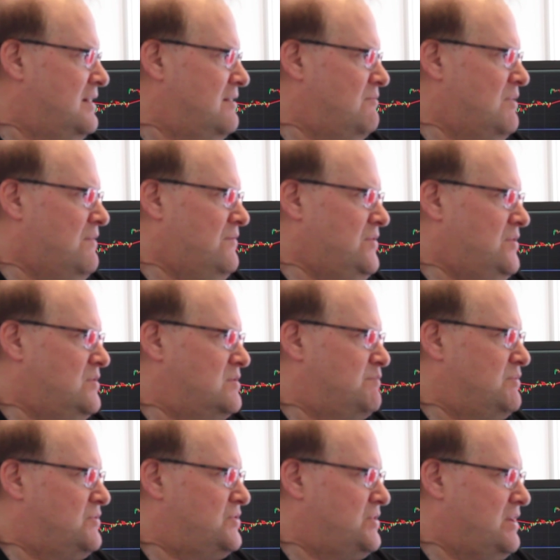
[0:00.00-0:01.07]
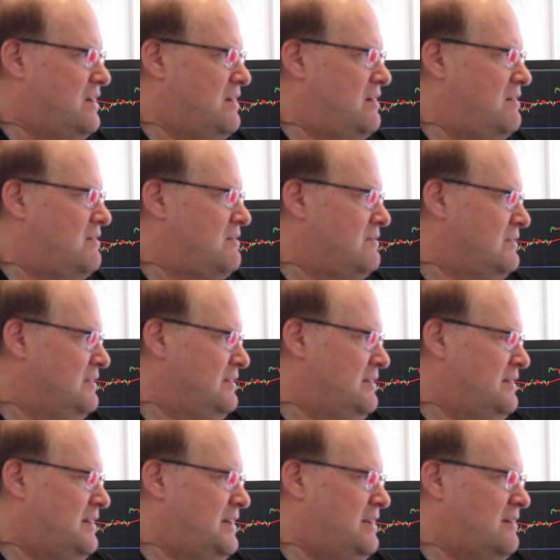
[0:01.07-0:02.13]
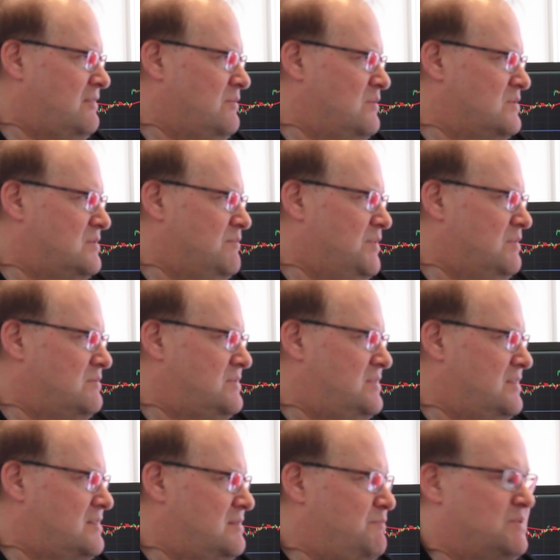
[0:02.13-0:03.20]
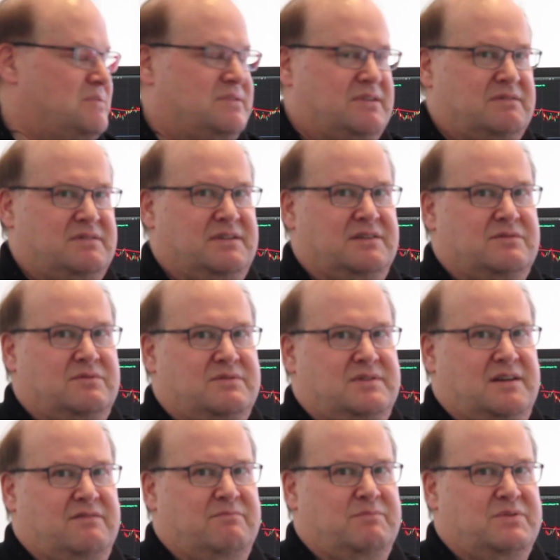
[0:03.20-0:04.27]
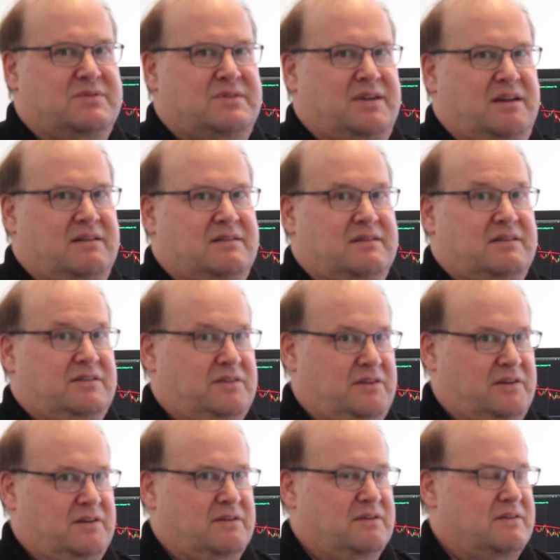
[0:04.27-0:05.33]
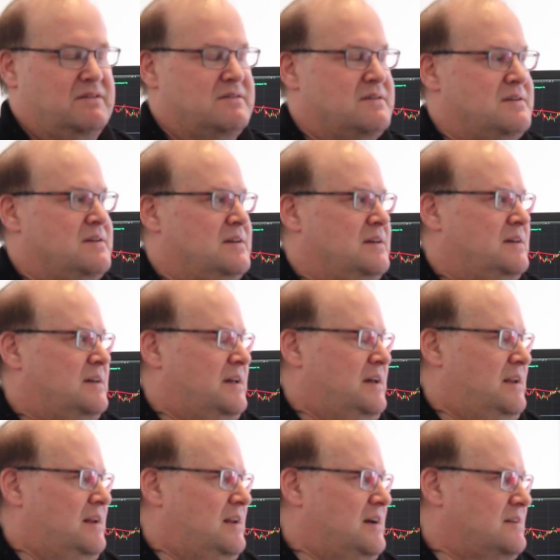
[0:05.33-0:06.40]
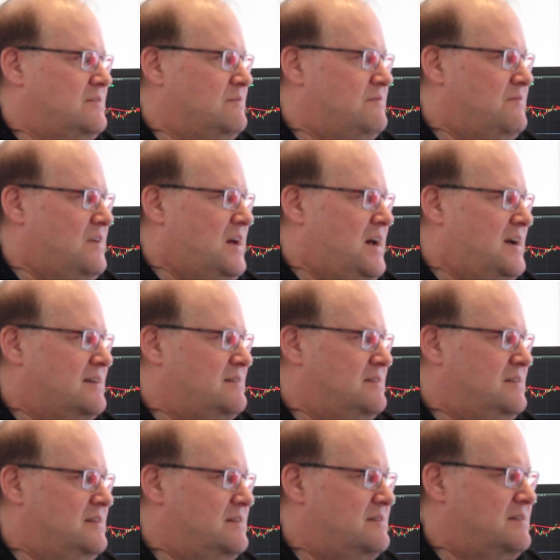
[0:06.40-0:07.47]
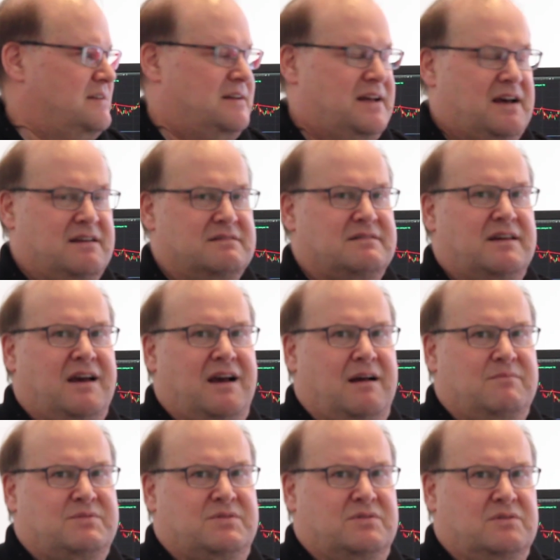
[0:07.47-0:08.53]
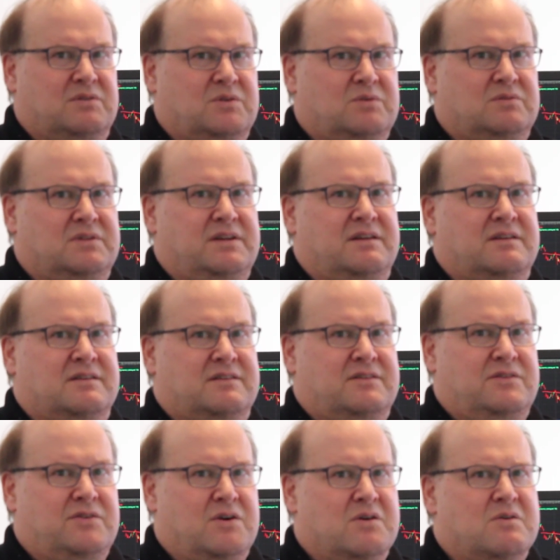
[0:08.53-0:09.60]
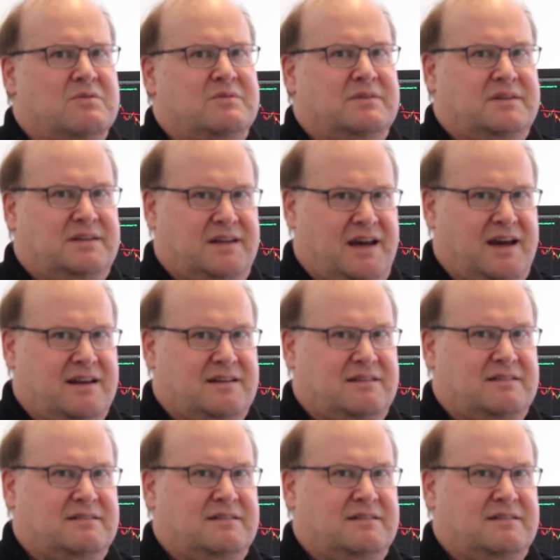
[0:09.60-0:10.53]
revenues per share, and it grows about 6% or 7% a year. And I like the fact that it has absolutely no debt.